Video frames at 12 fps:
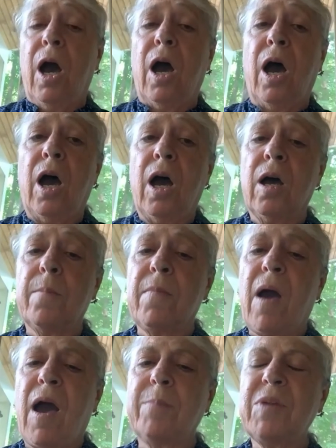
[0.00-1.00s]

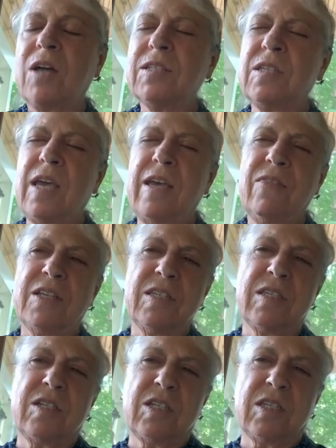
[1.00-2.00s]
I'm not saying
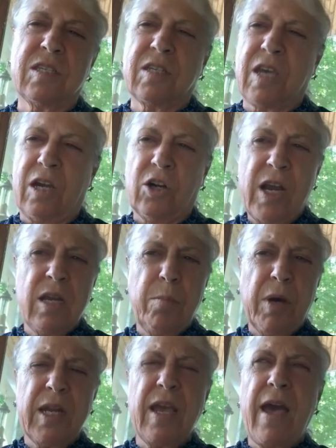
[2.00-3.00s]
this to scare
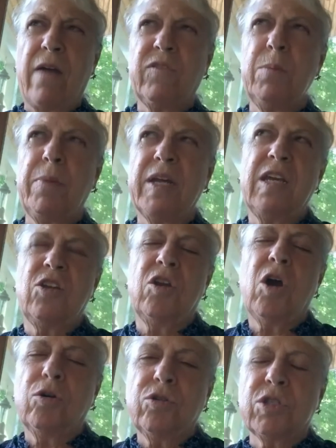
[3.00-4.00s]
anybody. Everybody
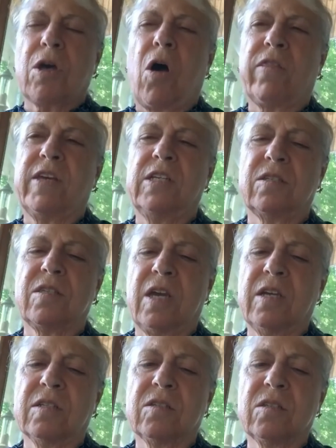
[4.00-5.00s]
knows all these
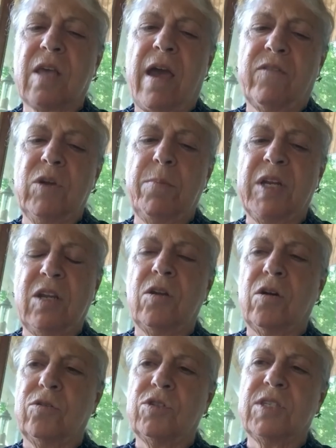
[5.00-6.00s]
things. Everybody
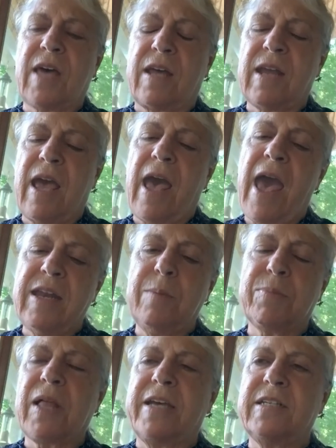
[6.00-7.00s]
knows that any
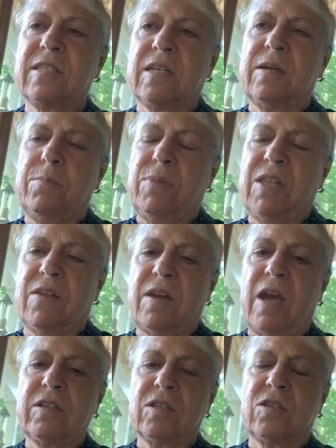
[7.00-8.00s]
place can be the
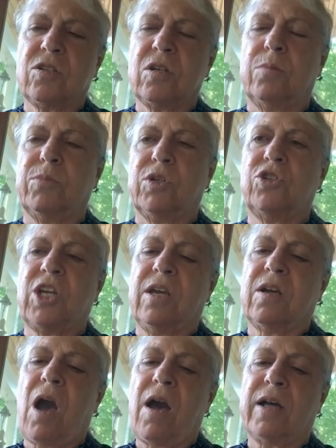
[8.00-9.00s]
next
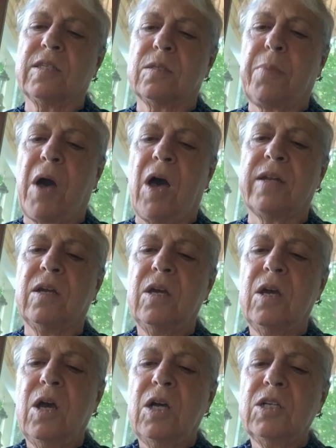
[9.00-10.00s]
emerging hotspot.
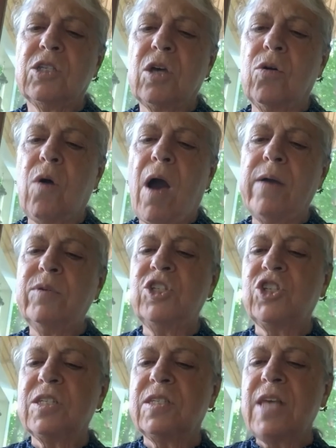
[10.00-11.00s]
So I would
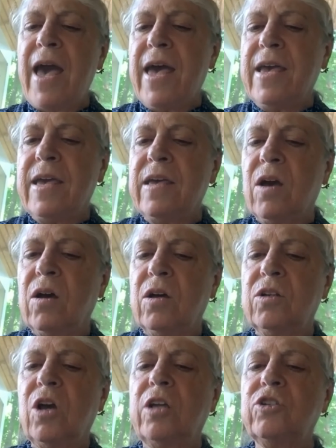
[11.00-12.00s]
just say,
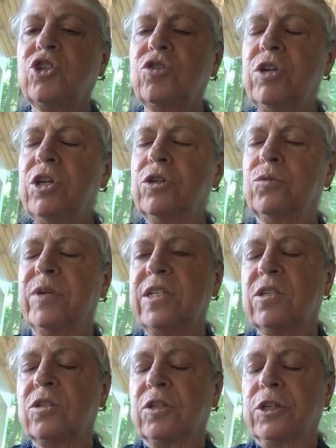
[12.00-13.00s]
do your
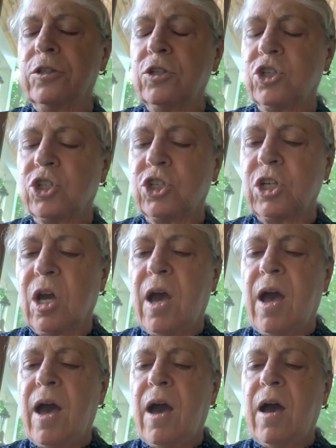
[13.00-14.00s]
research,
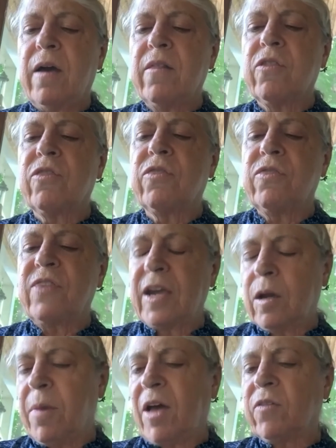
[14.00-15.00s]
think about